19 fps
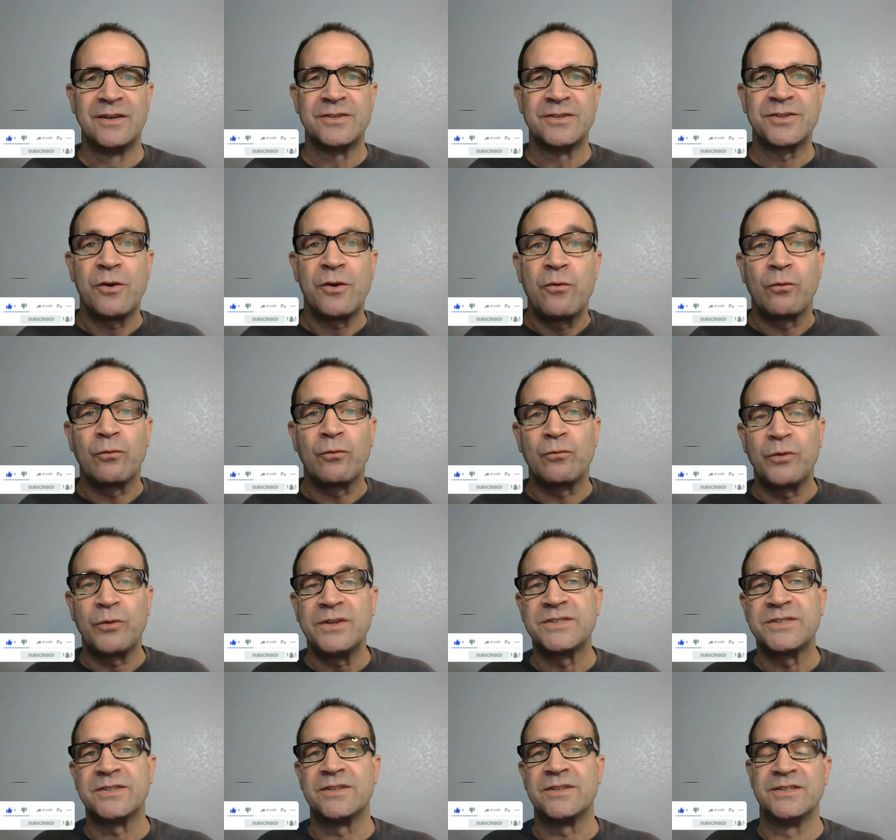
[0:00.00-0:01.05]
So
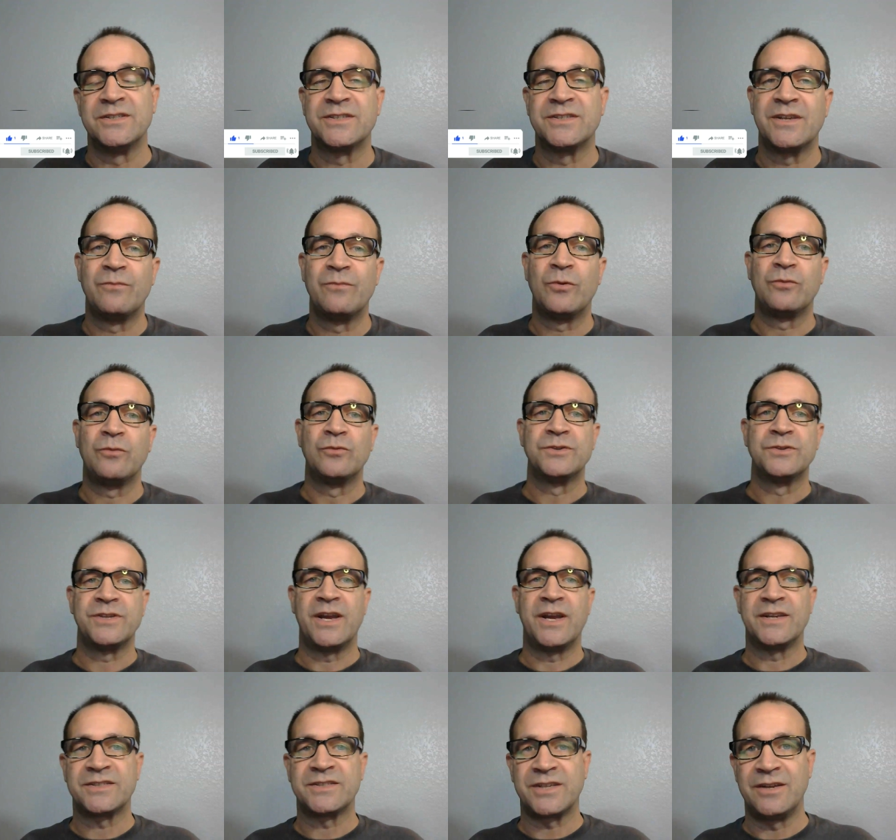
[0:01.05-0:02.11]
recently someone was
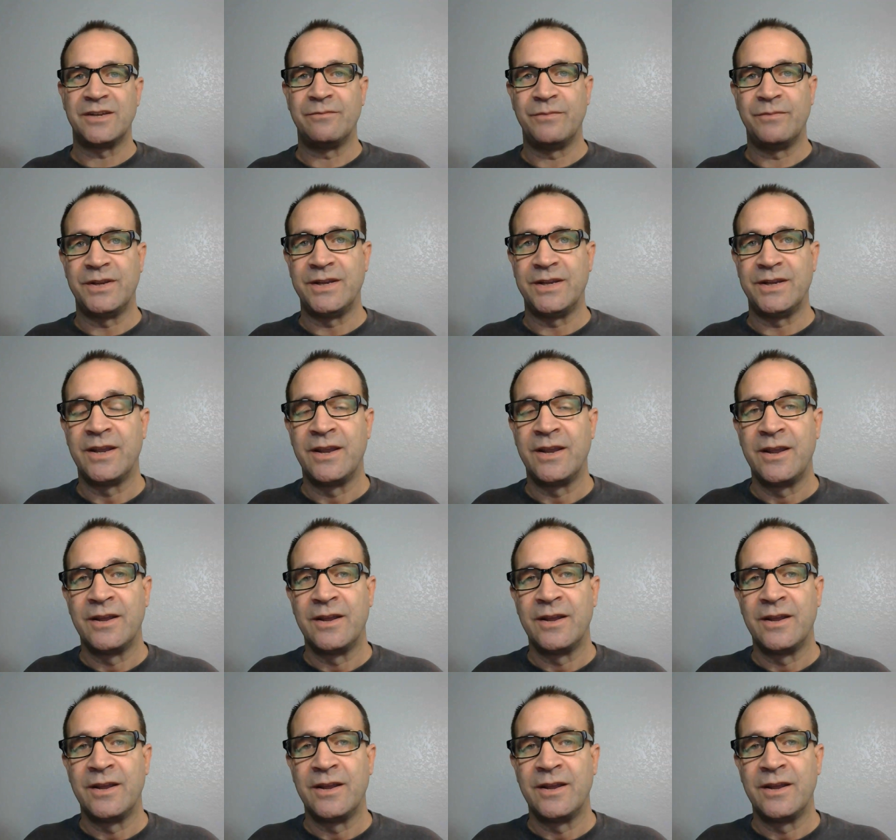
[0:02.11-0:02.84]
asking me